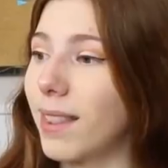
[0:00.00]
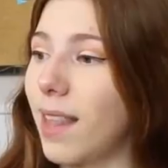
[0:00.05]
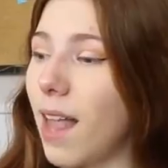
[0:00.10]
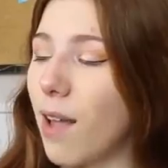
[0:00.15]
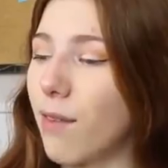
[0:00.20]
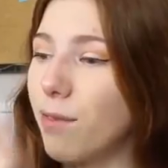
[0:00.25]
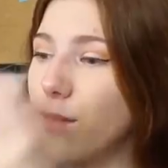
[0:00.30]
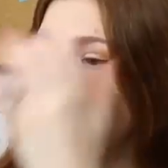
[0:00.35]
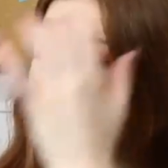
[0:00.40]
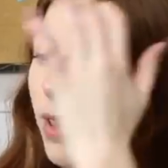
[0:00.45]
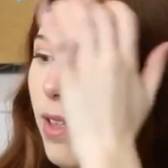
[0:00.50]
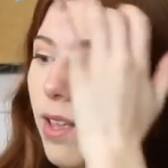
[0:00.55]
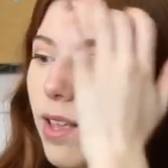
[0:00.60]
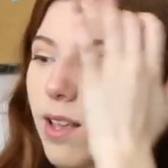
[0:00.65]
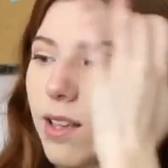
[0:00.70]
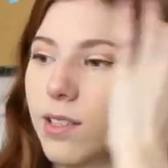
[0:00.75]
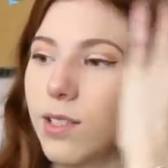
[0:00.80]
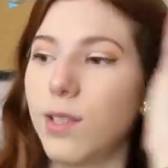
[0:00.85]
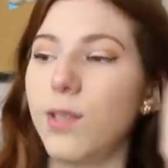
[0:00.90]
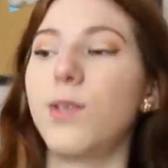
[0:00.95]
and level
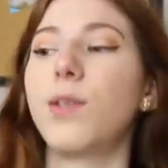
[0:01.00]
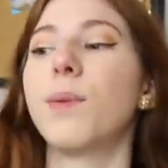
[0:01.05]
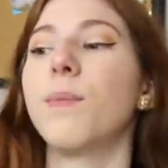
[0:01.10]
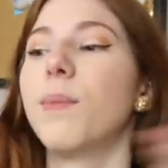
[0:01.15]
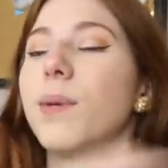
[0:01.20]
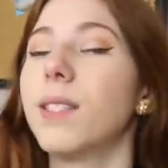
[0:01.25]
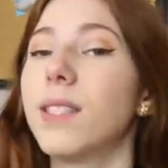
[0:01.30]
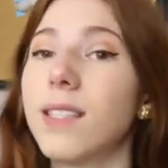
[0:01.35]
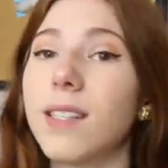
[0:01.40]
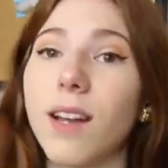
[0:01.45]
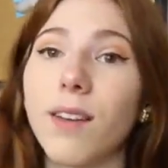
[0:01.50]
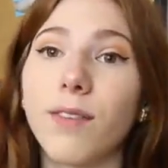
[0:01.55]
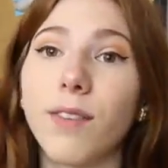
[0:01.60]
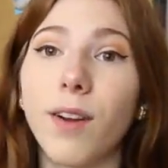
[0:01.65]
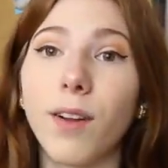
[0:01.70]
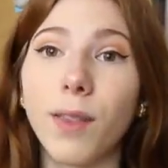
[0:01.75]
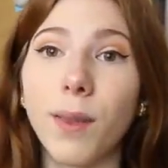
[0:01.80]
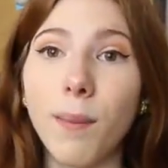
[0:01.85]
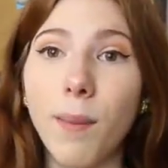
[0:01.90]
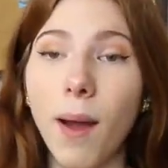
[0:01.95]
so you can put stuff
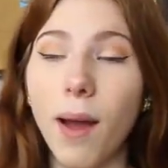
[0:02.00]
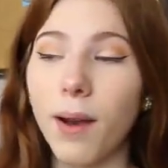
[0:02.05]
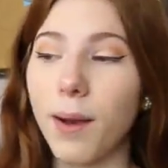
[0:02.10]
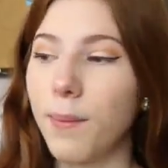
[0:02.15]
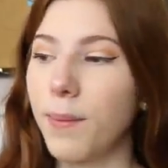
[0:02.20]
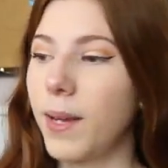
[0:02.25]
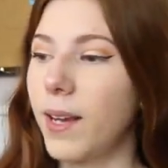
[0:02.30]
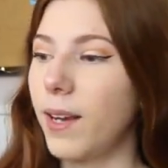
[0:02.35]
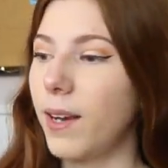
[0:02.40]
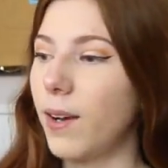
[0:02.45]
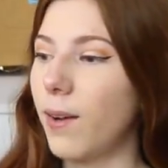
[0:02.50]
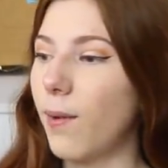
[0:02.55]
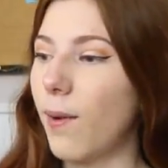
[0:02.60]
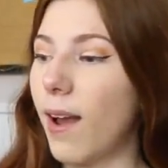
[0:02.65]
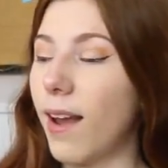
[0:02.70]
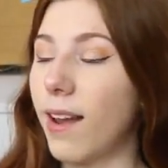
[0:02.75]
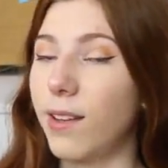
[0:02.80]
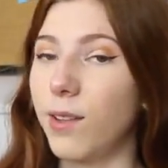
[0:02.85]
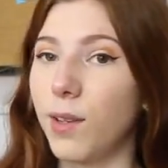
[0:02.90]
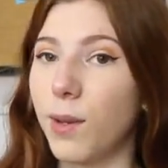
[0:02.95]
on the bottom here
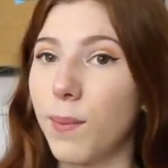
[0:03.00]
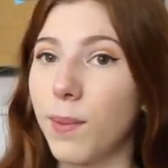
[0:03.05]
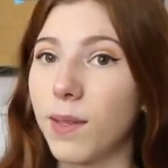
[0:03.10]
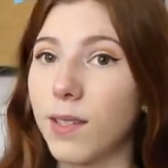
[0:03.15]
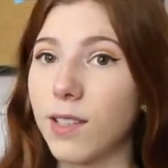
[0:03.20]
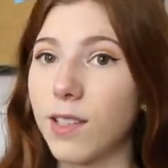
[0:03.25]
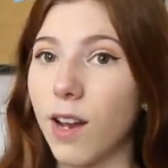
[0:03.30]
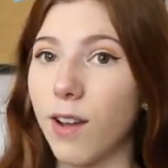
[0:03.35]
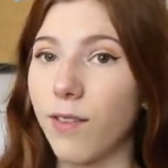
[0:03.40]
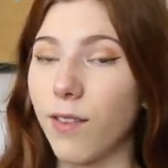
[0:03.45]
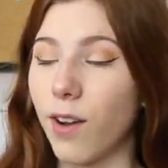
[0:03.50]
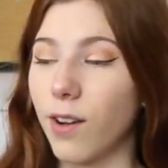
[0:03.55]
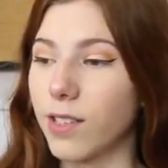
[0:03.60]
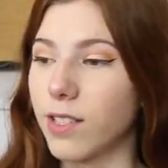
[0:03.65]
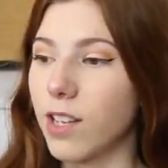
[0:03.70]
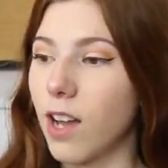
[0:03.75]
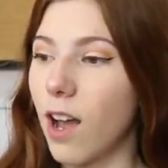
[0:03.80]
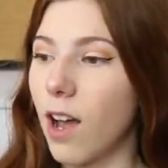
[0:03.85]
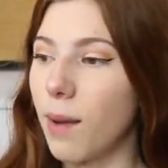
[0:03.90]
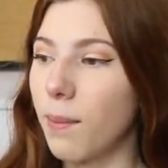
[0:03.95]
and you can put stuff on
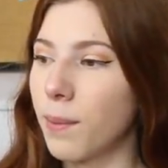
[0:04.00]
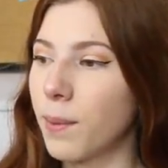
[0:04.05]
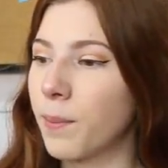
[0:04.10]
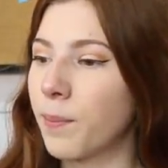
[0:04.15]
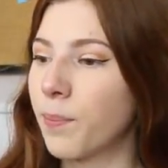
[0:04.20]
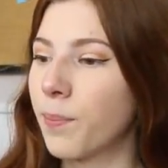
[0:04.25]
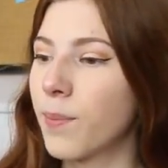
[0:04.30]
top